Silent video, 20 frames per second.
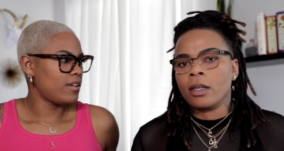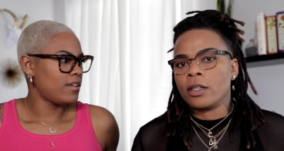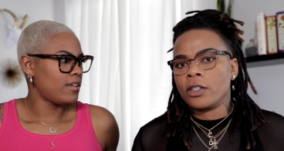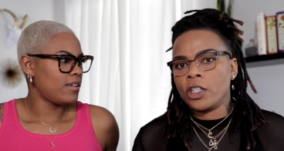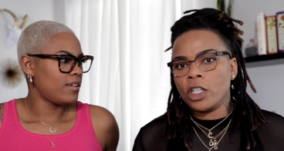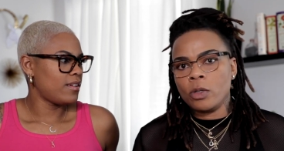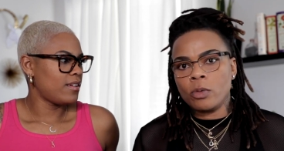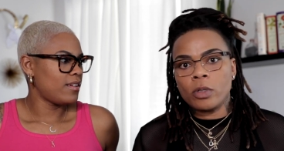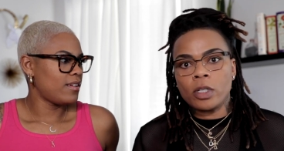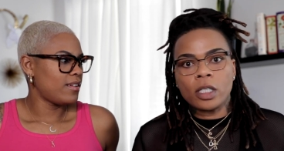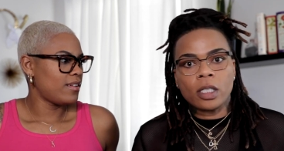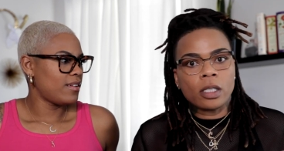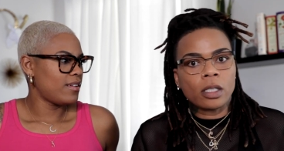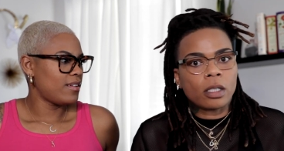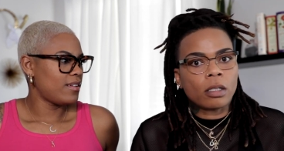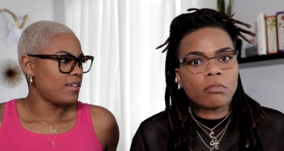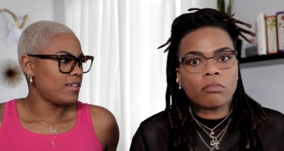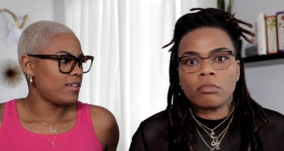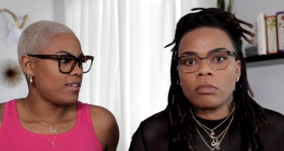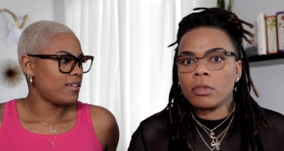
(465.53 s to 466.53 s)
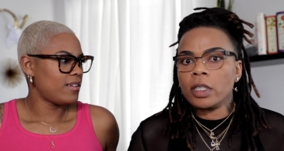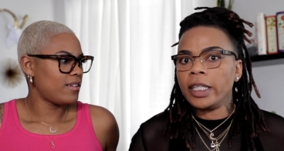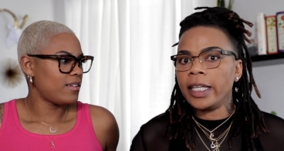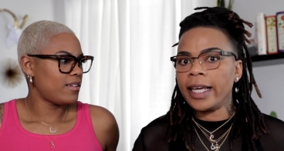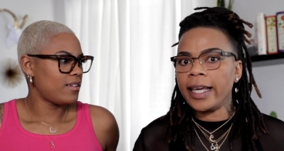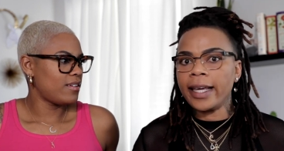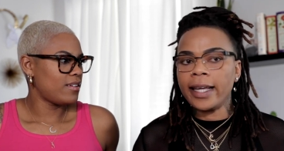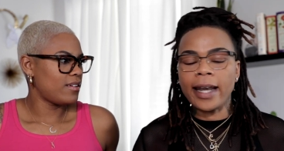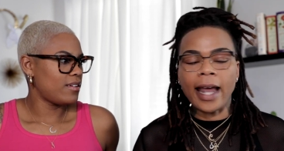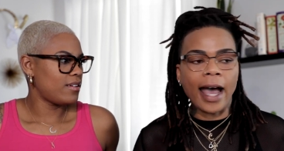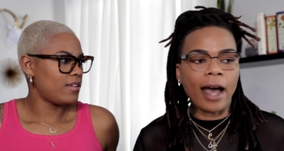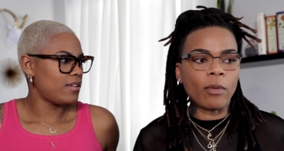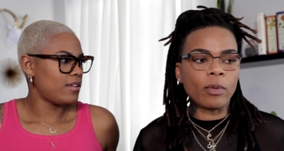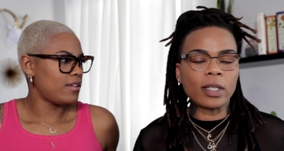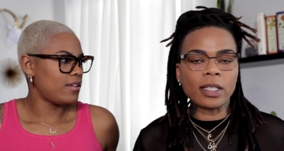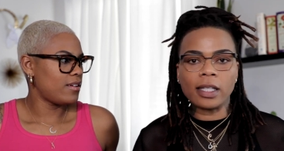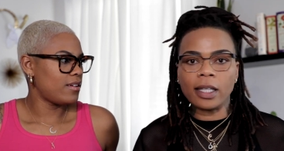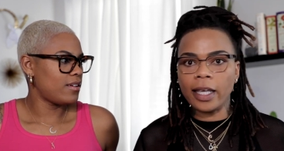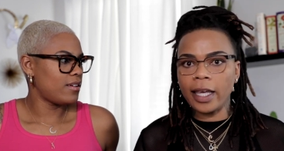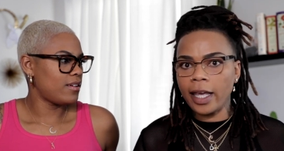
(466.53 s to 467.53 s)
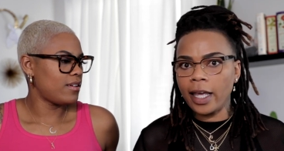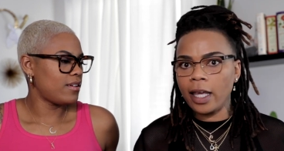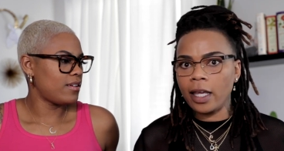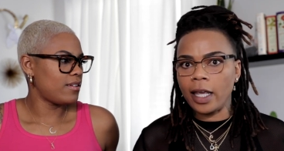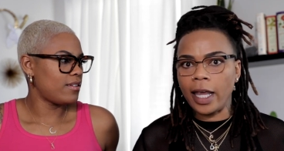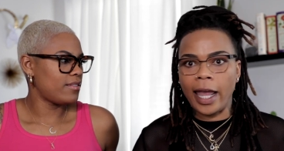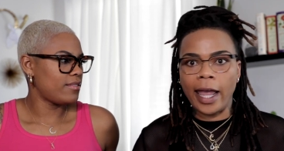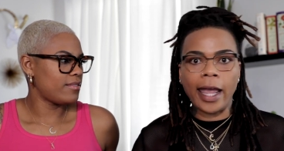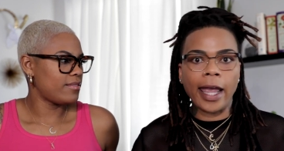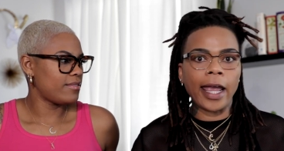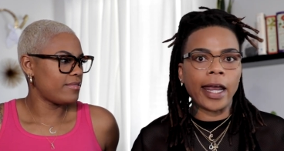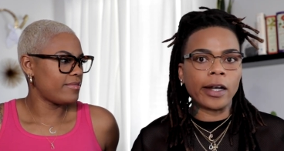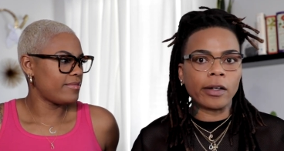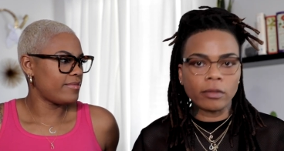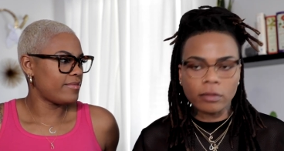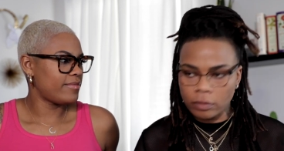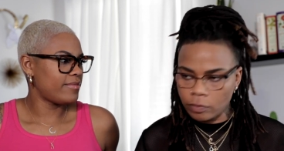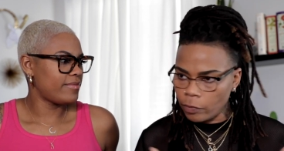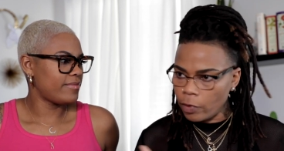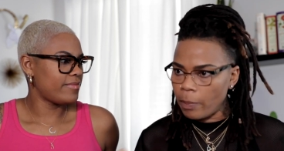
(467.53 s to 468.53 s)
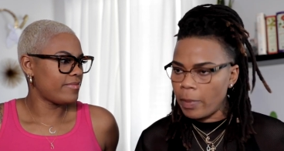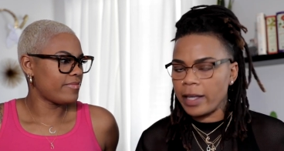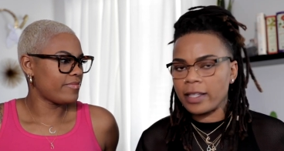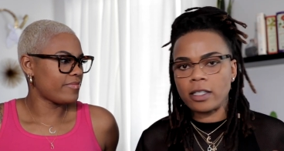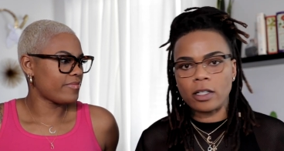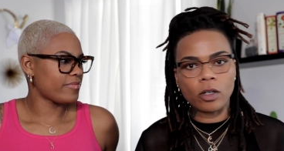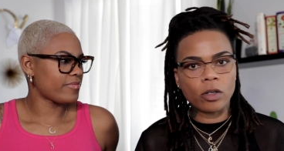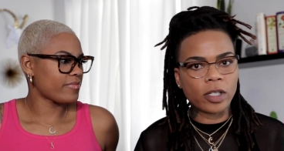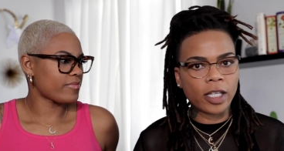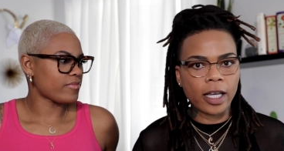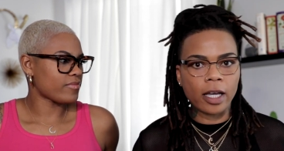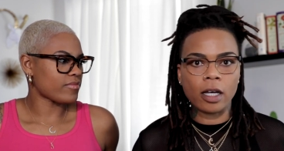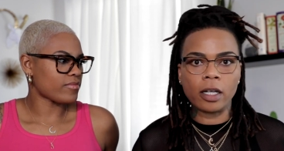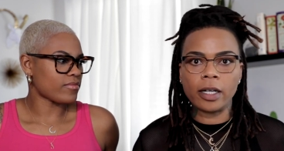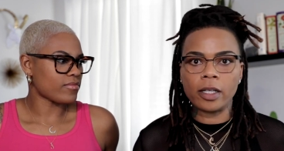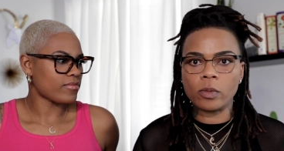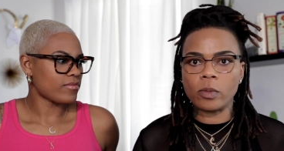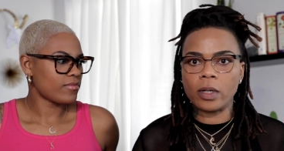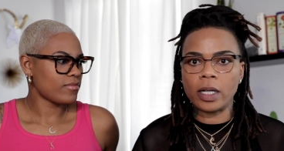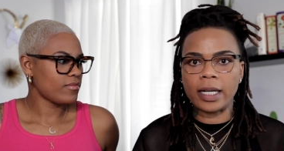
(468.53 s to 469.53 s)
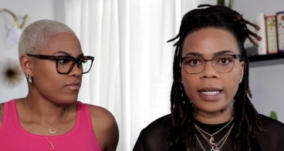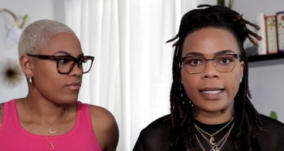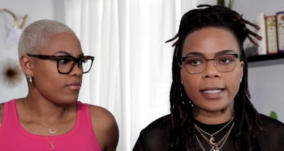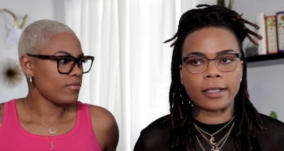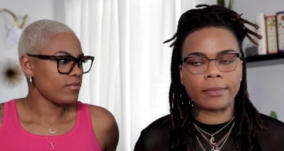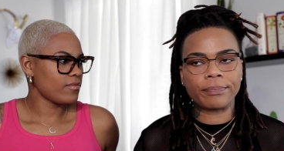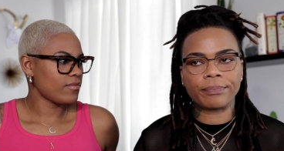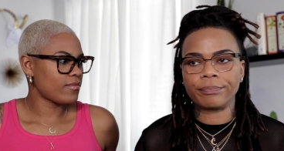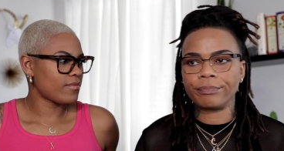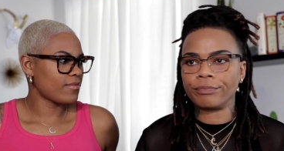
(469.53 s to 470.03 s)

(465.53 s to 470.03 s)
Speaker 1: She was lit, I was lit, and went back to the hotel. It is what it is.